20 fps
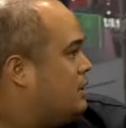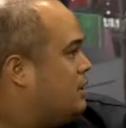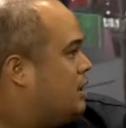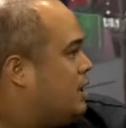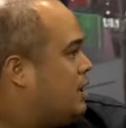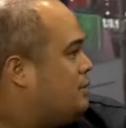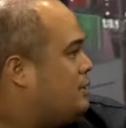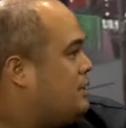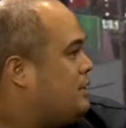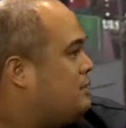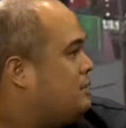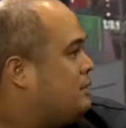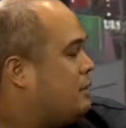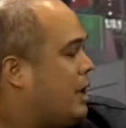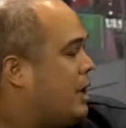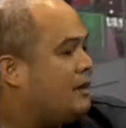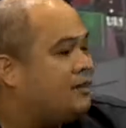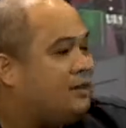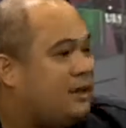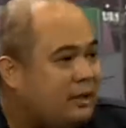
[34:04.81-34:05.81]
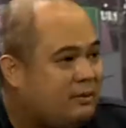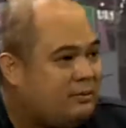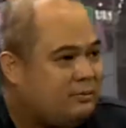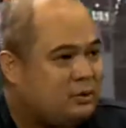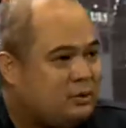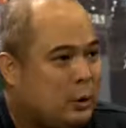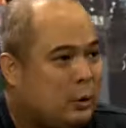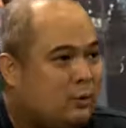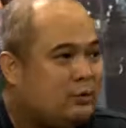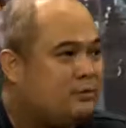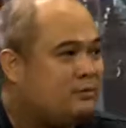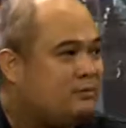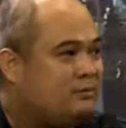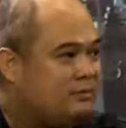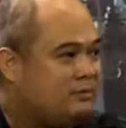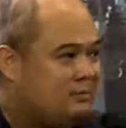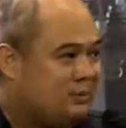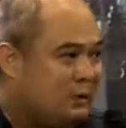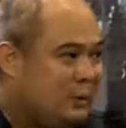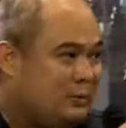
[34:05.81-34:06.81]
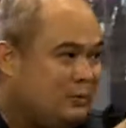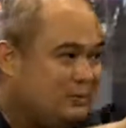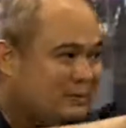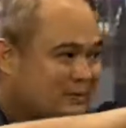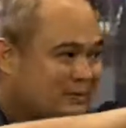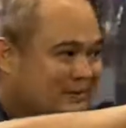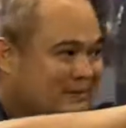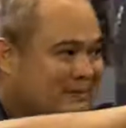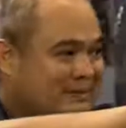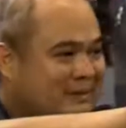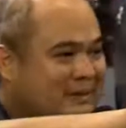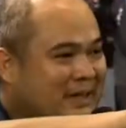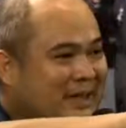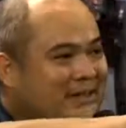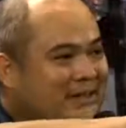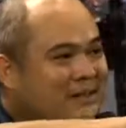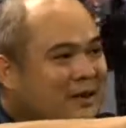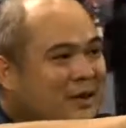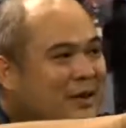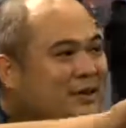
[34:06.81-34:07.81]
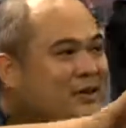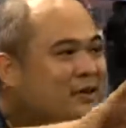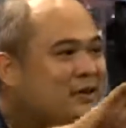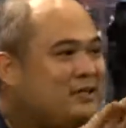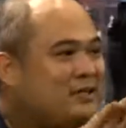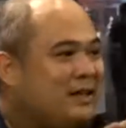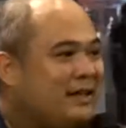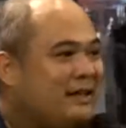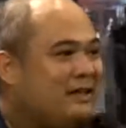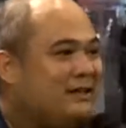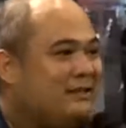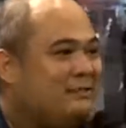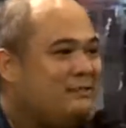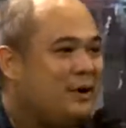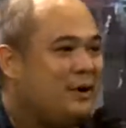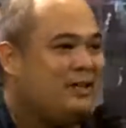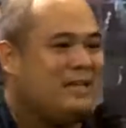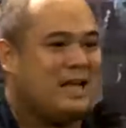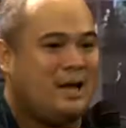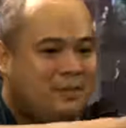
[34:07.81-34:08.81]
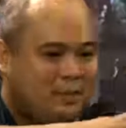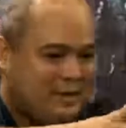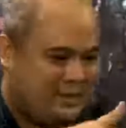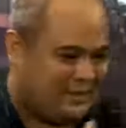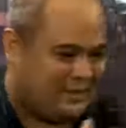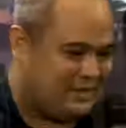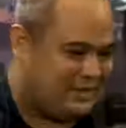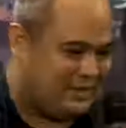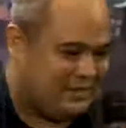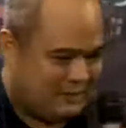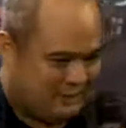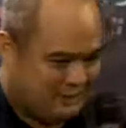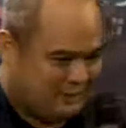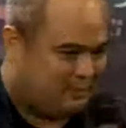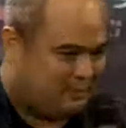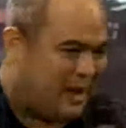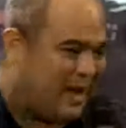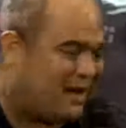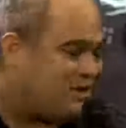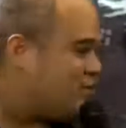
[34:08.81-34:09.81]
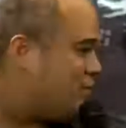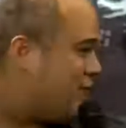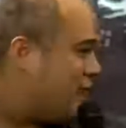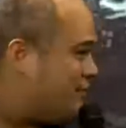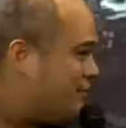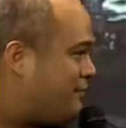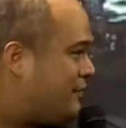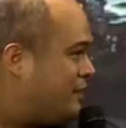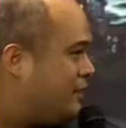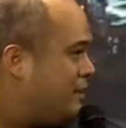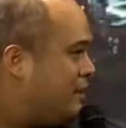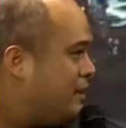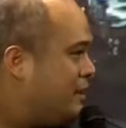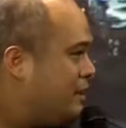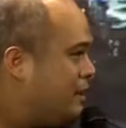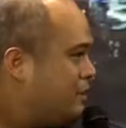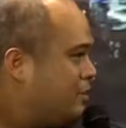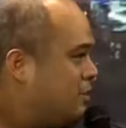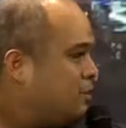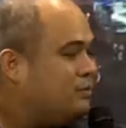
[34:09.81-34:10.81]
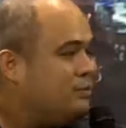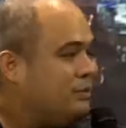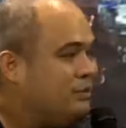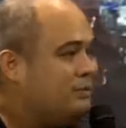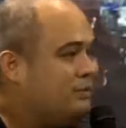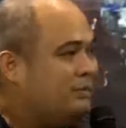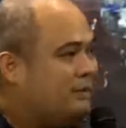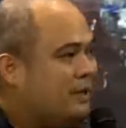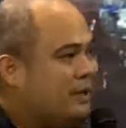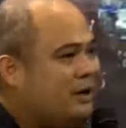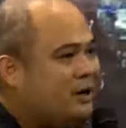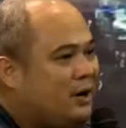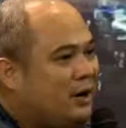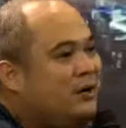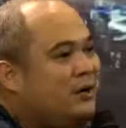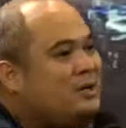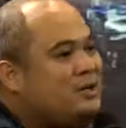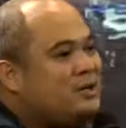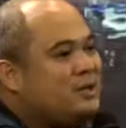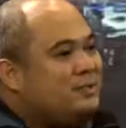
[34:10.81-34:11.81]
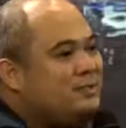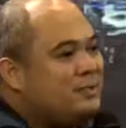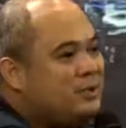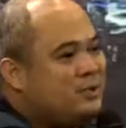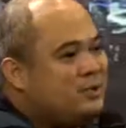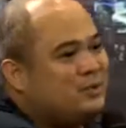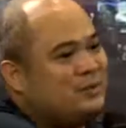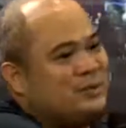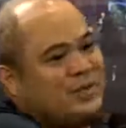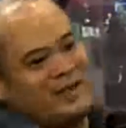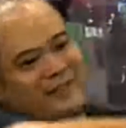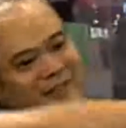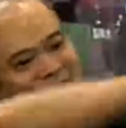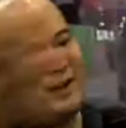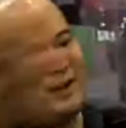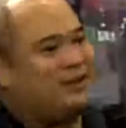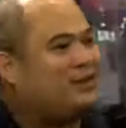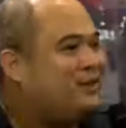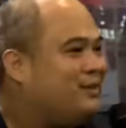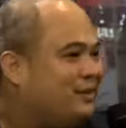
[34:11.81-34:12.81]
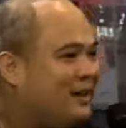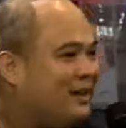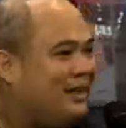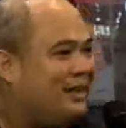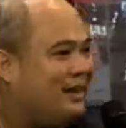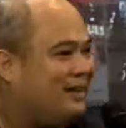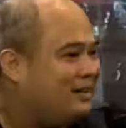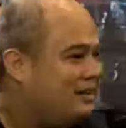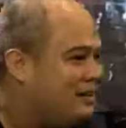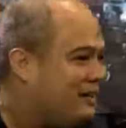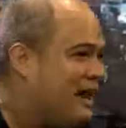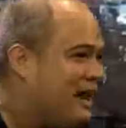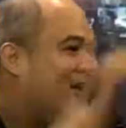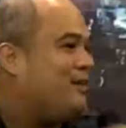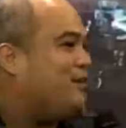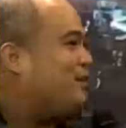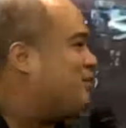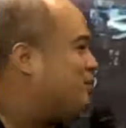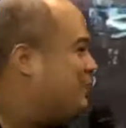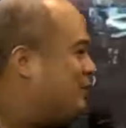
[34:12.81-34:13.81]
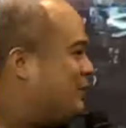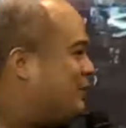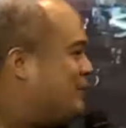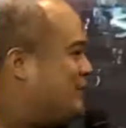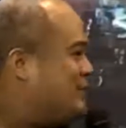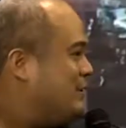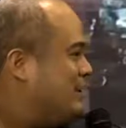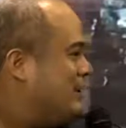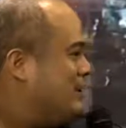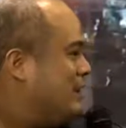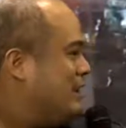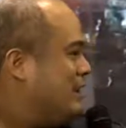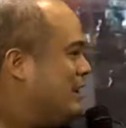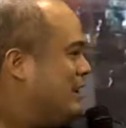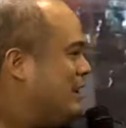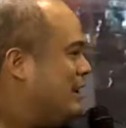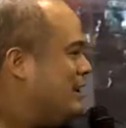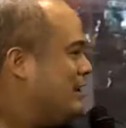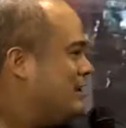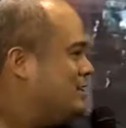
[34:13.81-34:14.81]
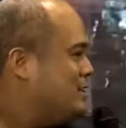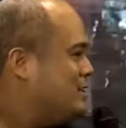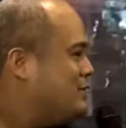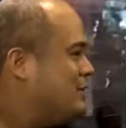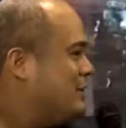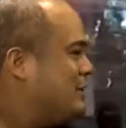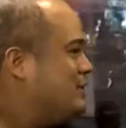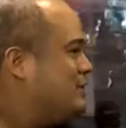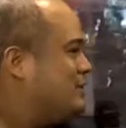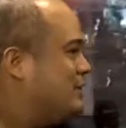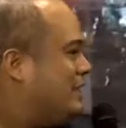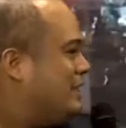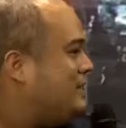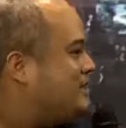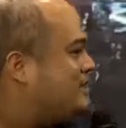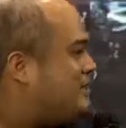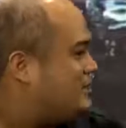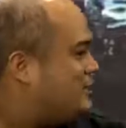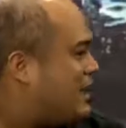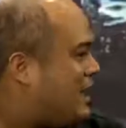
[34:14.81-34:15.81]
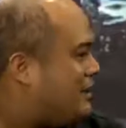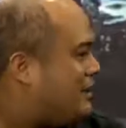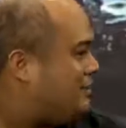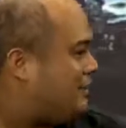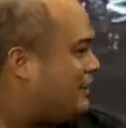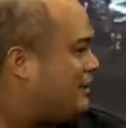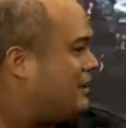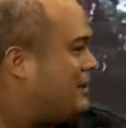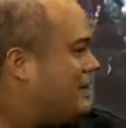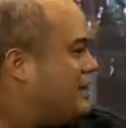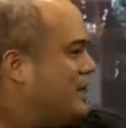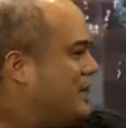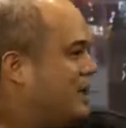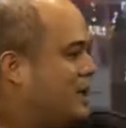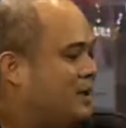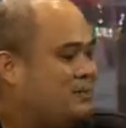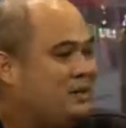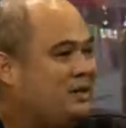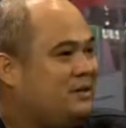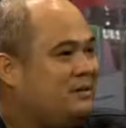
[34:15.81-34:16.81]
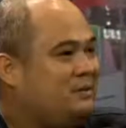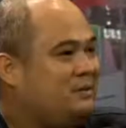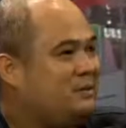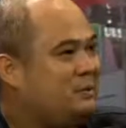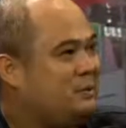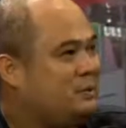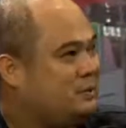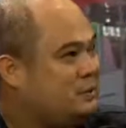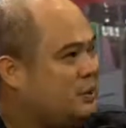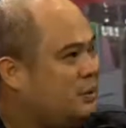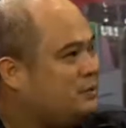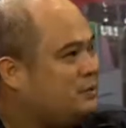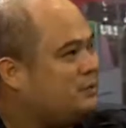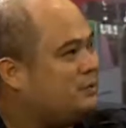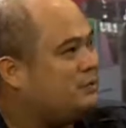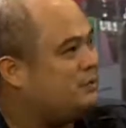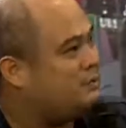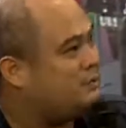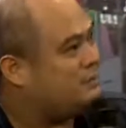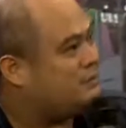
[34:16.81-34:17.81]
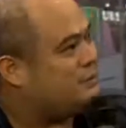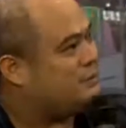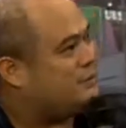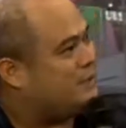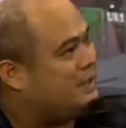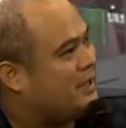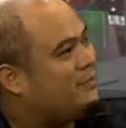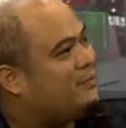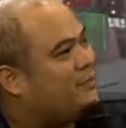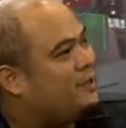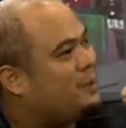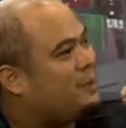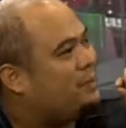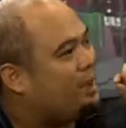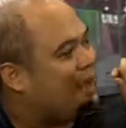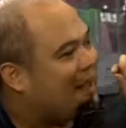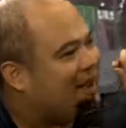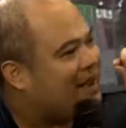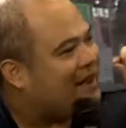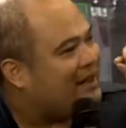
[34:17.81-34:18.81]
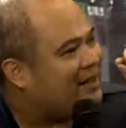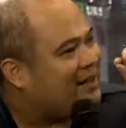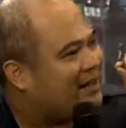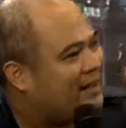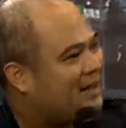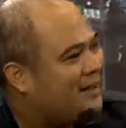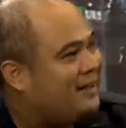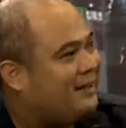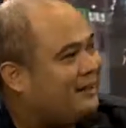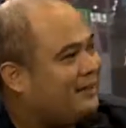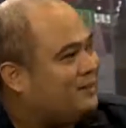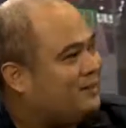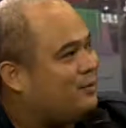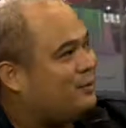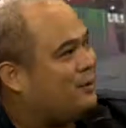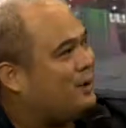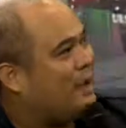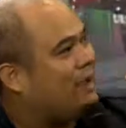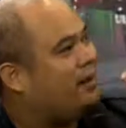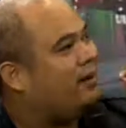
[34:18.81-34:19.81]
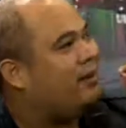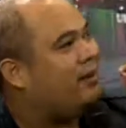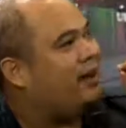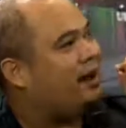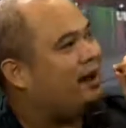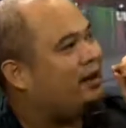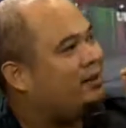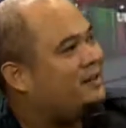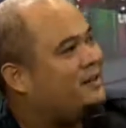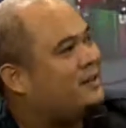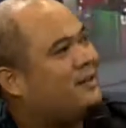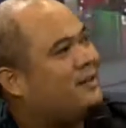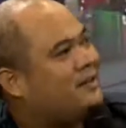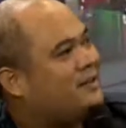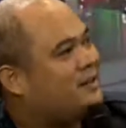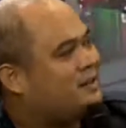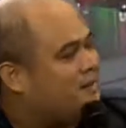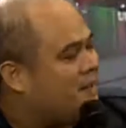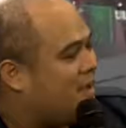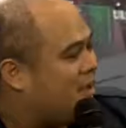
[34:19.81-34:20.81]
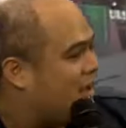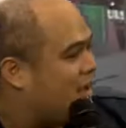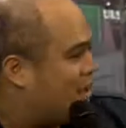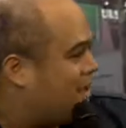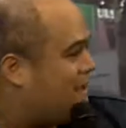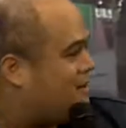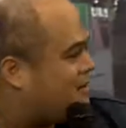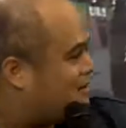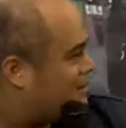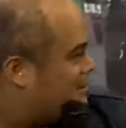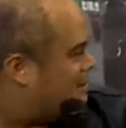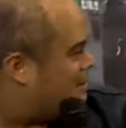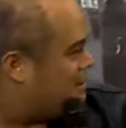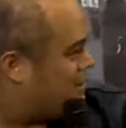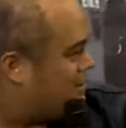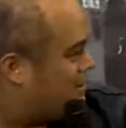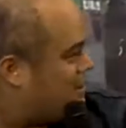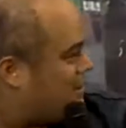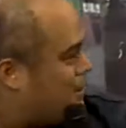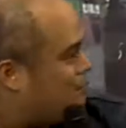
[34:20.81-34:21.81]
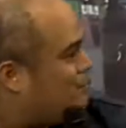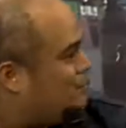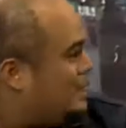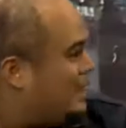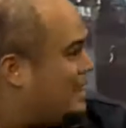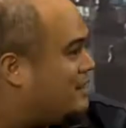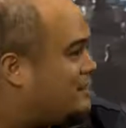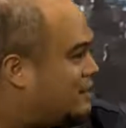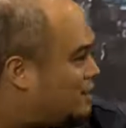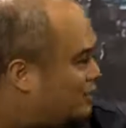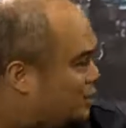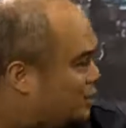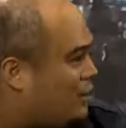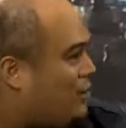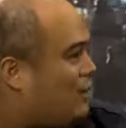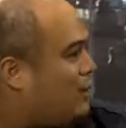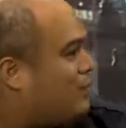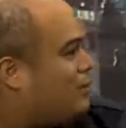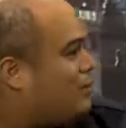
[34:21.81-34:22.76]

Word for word: I mean, and don't let others, like, for example, it's bad traffic. Don't encourage them to take the other lane and counterflow just for you to ease the traffic. Yeah. I mean, don't give them any hint or any idea that they can, you know, bend the law,